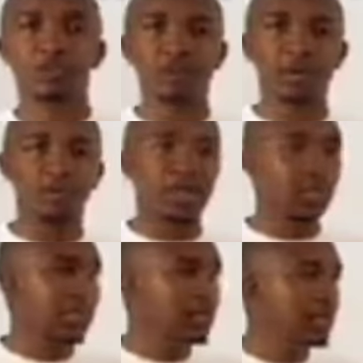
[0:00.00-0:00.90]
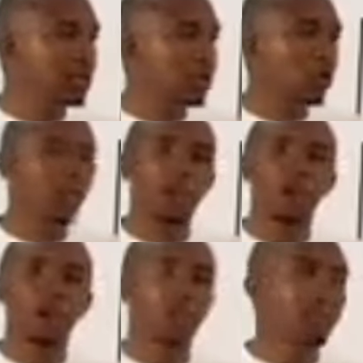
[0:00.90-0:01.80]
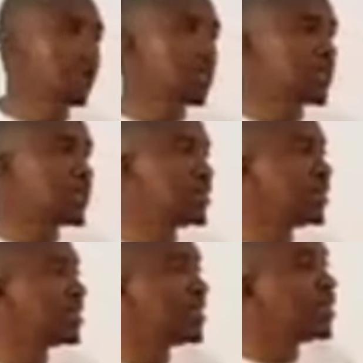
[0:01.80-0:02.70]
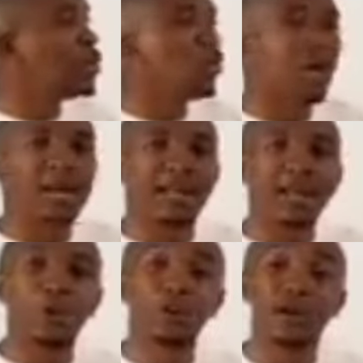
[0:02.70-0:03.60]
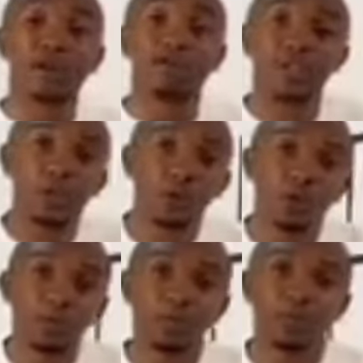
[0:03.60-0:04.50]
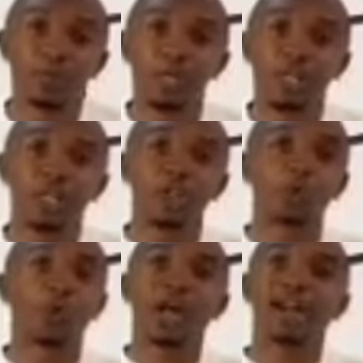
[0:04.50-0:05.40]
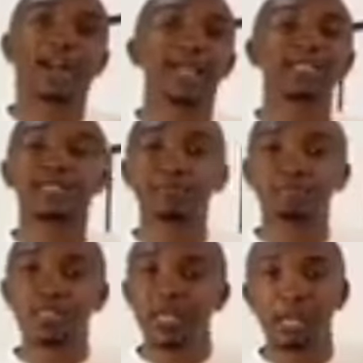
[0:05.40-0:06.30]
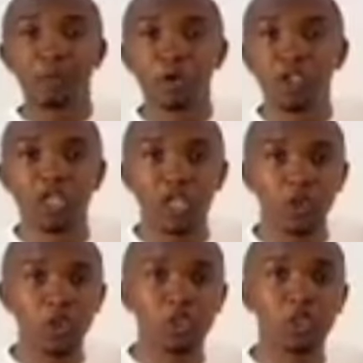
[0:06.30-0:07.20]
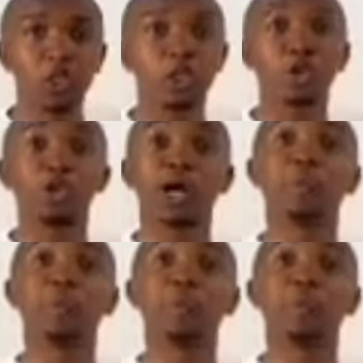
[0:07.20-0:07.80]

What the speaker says: family or in your community? You can record a video. You can write something about change. You can